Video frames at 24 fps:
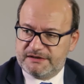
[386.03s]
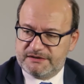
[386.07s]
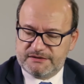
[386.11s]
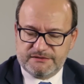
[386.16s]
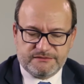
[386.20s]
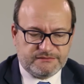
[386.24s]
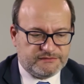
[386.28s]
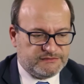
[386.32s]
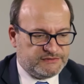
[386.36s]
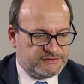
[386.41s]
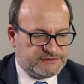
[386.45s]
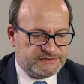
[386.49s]

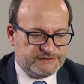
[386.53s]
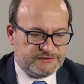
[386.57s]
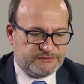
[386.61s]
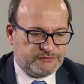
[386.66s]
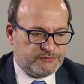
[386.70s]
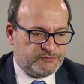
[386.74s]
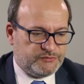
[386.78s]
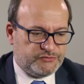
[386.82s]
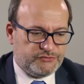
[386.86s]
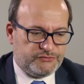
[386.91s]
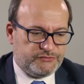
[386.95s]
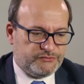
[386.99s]
and it's
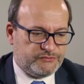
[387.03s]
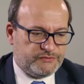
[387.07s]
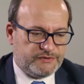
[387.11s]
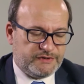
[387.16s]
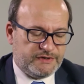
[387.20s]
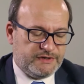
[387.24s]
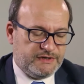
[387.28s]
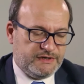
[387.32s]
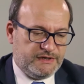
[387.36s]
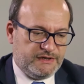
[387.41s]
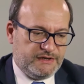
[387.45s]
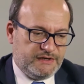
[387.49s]
on a
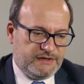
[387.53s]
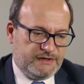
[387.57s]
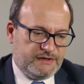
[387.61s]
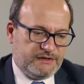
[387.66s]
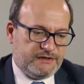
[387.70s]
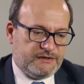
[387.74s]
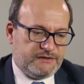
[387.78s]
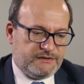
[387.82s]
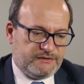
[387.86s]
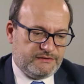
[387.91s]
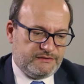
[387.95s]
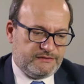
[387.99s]
pure
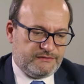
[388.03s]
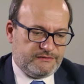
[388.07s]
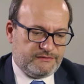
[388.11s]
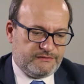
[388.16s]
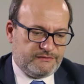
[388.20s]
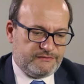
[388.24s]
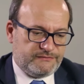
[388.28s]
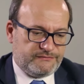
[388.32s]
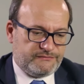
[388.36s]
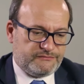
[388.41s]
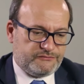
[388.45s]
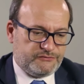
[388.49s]

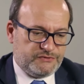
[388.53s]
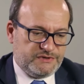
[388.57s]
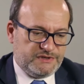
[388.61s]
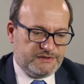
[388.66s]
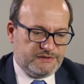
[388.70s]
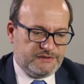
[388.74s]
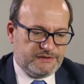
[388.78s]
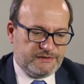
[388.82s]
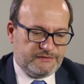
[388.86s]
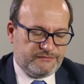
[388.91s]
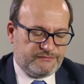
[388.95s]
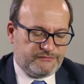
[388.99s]

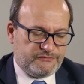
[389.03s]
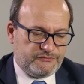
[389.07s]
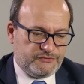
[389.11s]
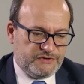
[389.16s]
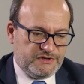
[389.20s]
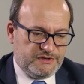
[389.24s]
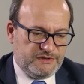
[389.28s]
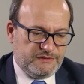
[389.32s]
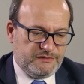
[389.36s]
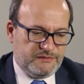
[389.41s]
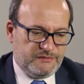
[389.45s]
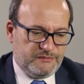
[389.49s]

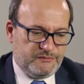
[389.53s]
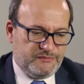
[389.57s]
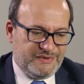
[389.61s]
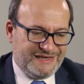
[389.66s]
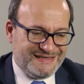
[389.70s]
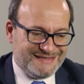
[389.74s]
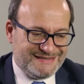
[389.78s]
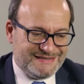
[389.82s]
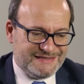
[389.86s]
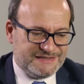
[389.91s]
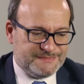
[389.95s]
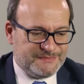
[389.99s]
free
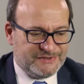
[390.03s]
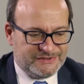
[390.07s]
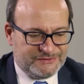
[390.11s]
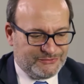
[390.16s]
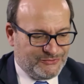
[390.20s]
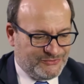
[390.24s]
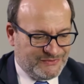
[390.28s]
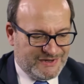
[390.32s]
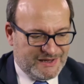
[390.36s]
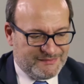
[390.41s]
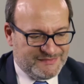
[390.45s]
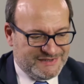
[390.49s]
basis.
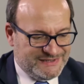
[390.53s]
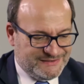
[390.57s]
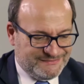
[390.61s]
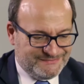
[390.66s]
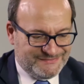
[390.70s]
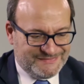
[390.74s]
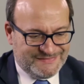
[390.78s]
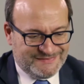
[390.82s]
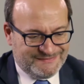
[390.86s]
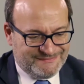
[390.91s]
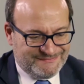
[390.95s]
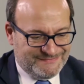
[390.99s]
But I
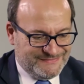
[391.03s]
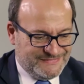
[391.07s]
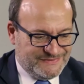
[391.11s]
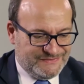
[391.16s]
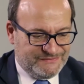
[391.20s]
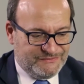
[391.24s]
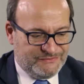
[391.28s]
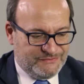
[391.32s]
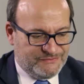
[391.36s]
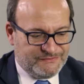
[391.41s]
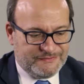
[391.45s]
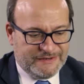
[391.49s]
mean,
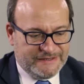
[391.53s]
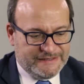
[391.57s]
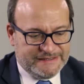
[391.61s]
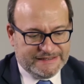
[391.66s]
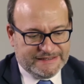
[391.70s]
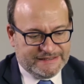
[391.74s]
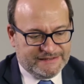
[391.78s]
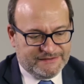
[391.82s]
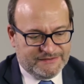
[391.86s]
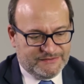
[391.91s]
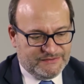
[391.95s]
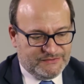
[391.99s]

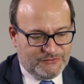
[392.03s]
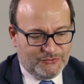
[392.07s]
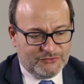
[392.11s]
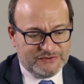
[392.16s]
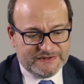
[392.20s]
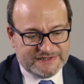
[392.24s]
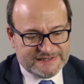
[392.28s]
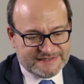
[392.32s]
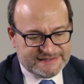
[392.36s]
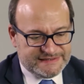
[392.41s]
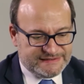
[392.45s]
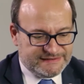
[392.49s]

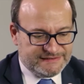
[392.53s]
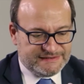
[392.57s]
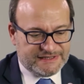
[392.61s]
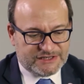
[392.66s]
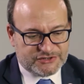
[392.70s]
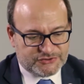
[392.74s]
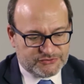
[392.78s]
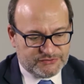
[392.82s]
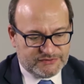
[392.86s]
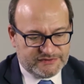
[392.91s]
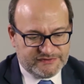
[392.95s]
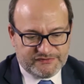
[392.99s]
all these
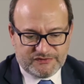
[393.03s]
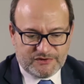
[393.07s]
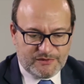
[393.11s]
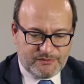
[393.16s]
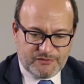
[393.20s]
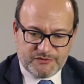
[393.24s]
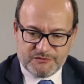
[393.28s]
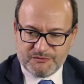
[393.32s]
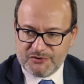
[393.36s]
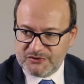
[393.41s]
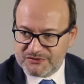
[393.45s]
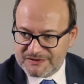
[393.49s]
national
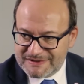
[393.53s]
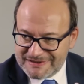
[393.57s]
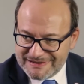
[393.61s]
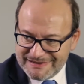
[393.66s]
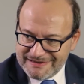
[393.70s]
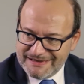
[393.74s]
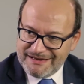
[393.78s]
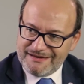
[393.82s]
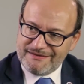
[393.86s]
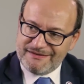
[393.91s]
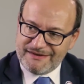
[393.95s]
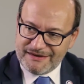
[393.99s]
development banks,
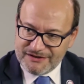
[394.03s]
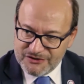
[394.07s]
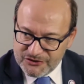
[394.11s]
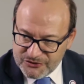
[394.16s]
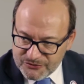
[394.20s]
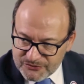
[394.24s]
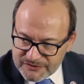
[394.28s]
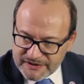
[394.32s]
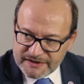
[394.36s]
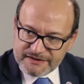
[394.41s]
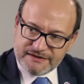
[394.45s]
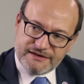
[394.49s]
they
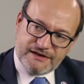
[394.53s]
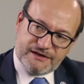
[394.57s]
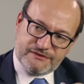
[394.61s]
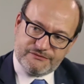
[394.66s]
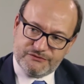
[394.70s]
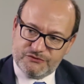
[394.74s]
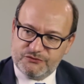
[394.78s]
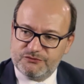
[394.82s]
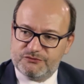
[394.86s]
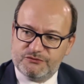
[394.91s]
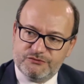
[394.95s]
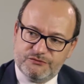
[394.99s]
know that they
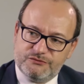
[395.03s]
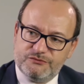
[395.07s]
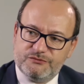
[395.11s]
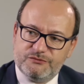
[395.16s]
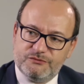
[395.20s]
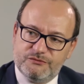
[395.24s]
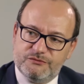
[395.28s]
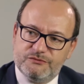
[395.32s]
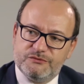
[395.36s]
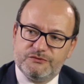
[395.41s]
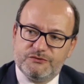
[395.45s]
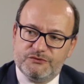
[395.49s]
have
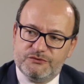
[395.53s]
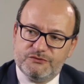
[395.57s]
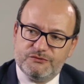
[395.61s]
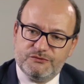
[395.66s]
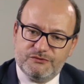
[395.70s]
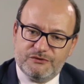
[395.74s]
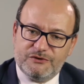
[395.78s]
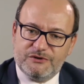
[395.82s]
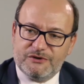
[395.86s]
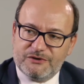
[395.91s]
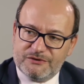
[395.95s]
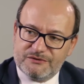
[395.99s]
to
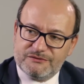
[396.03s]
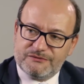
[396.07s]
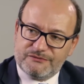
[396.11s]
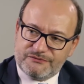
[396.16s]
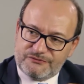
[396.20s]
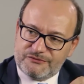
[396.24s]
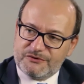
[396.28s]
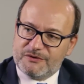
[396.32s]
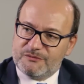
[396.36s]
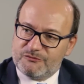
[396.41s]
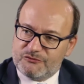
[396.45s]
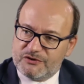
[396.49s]
learn
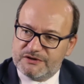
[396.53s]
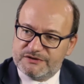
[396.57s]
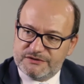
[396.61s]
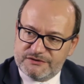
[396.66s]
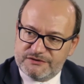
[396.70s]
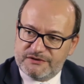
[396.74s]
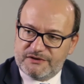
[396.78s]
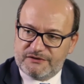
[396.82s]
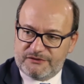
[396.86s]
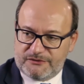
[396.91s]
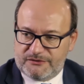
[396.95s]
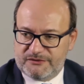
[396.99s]
from one
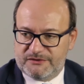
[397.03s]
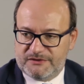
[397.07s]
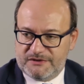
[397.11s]
another.